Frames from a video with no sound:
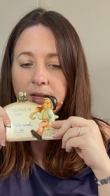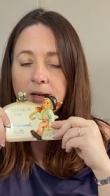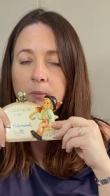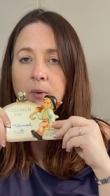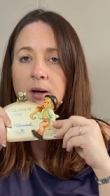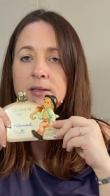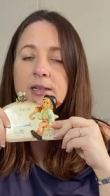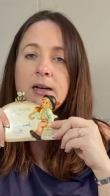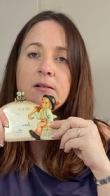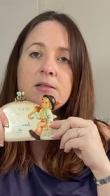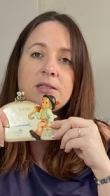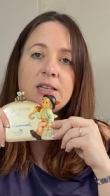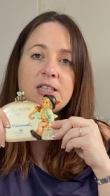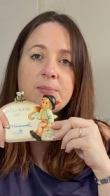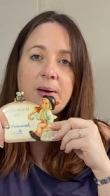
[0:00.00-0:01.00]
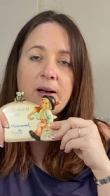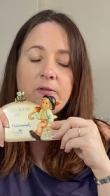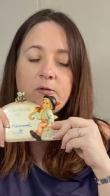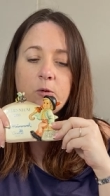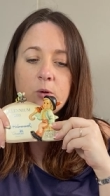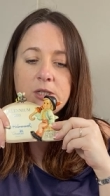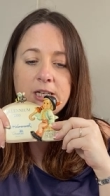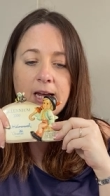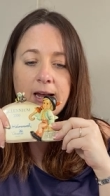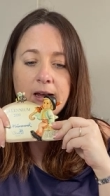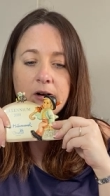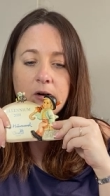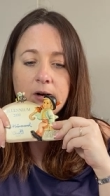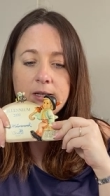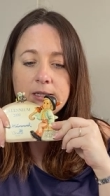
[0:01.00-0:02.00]
it worked out £6.48
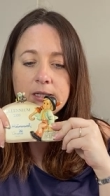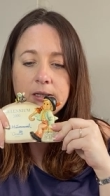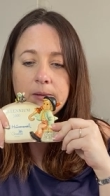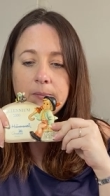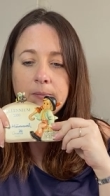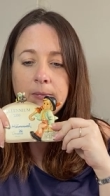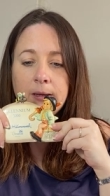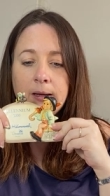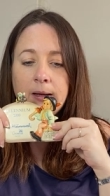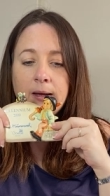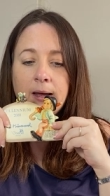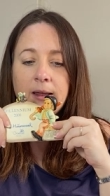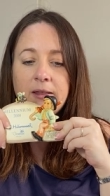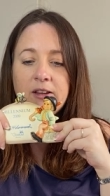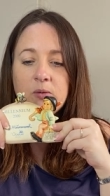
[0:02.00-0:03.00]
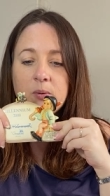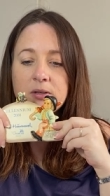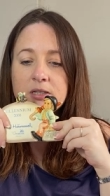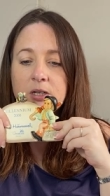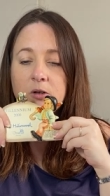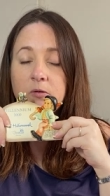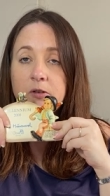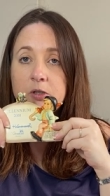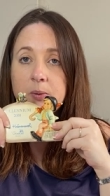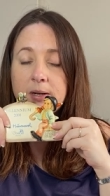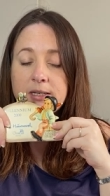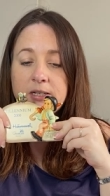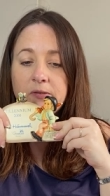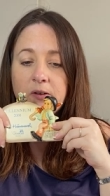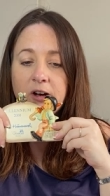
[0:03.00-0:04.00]
an item and this one sold for
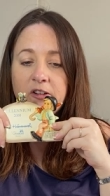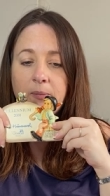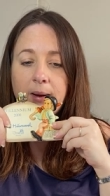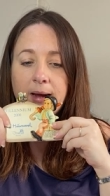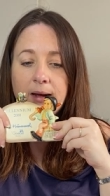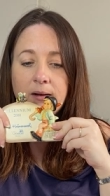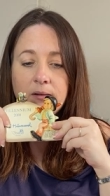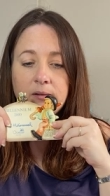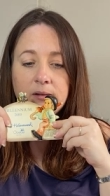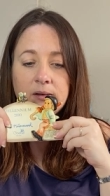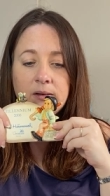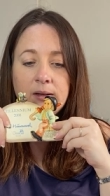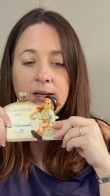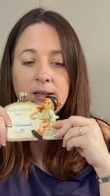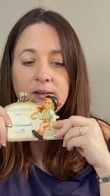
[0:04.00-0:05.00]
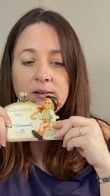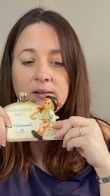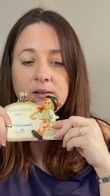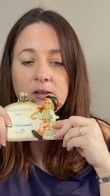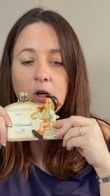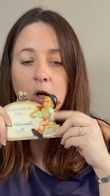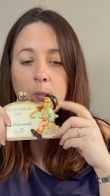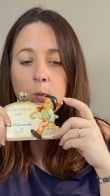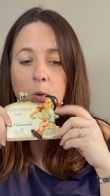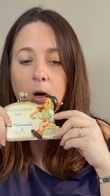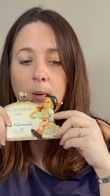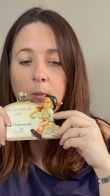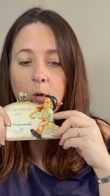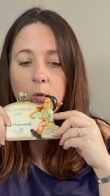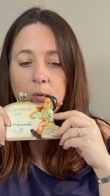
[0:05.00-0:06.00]
£25. It's Goebel
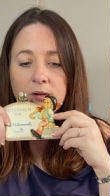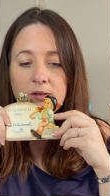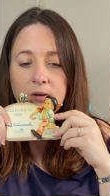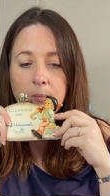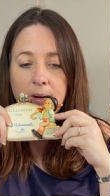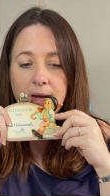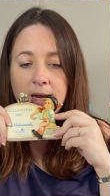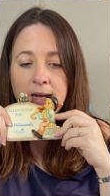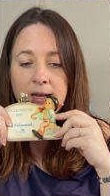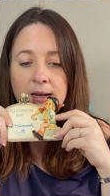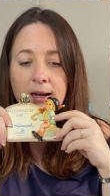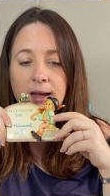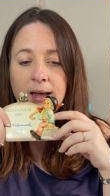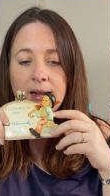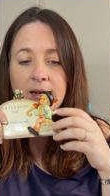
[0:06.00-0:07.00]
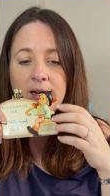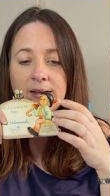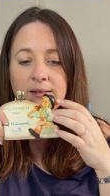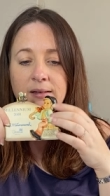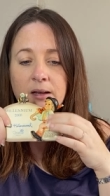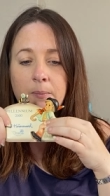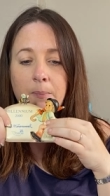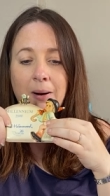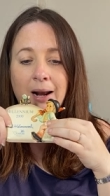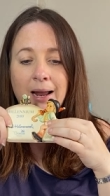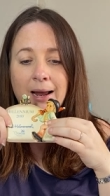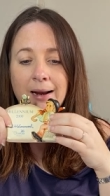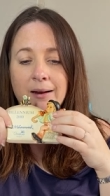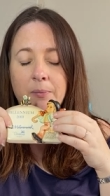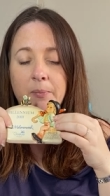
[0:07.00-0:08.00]
Hummel is the make and it's a
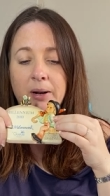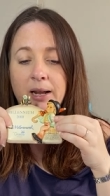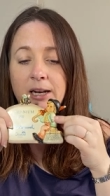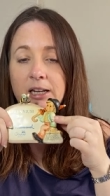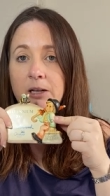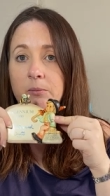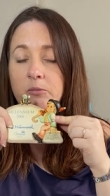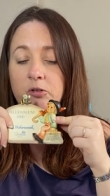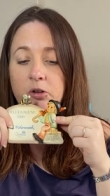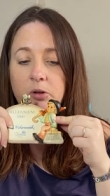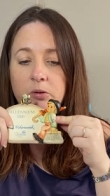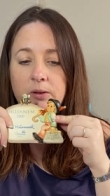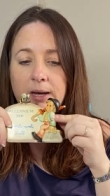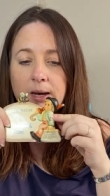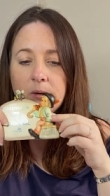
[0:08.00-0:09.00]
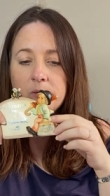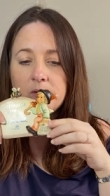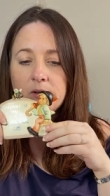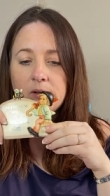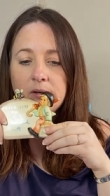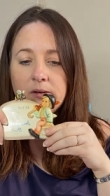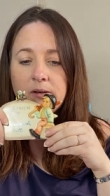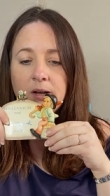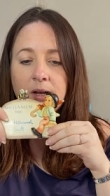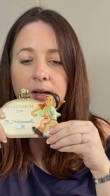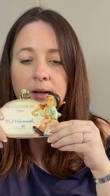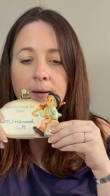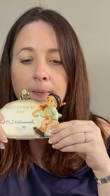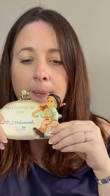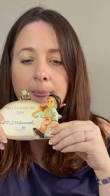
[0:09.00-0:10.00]
plaque Millennium 2000.
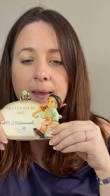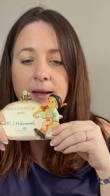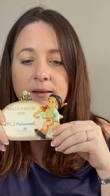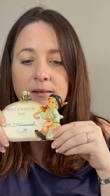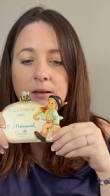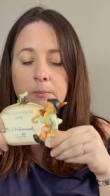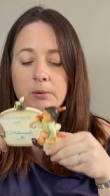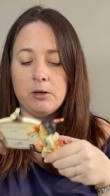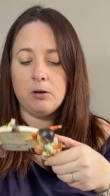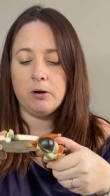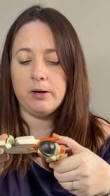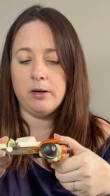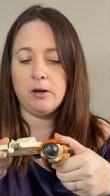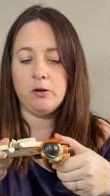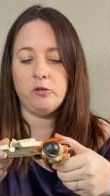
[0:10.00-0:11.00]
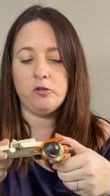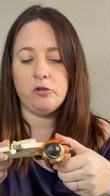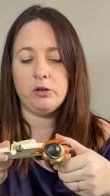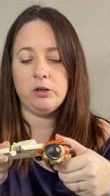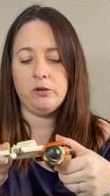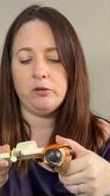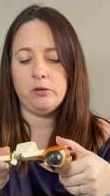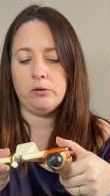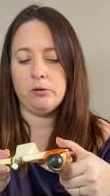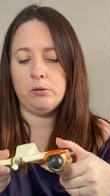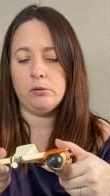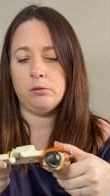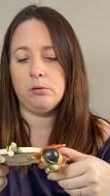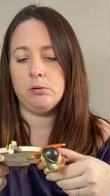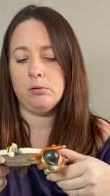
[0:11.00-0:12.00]
It's number 900
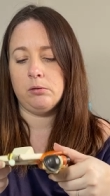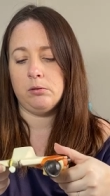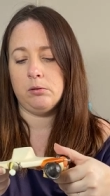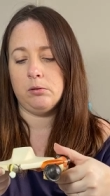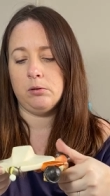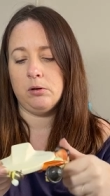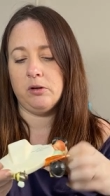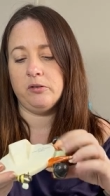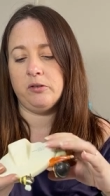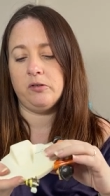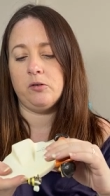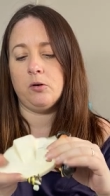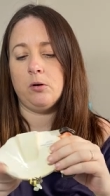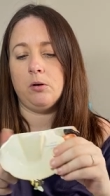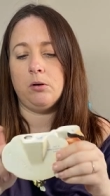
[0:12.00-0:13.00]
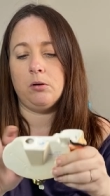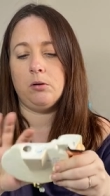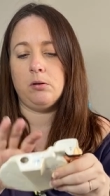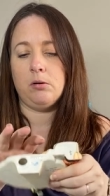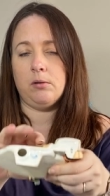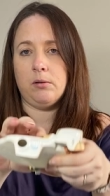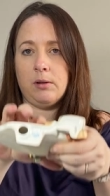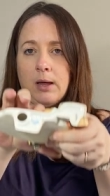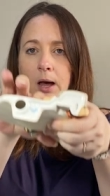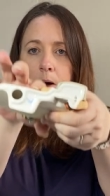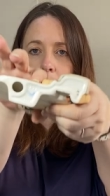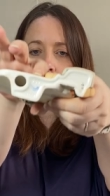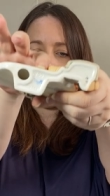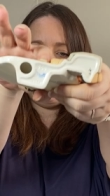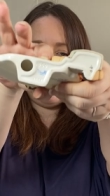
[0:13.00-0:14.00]
because it's got that on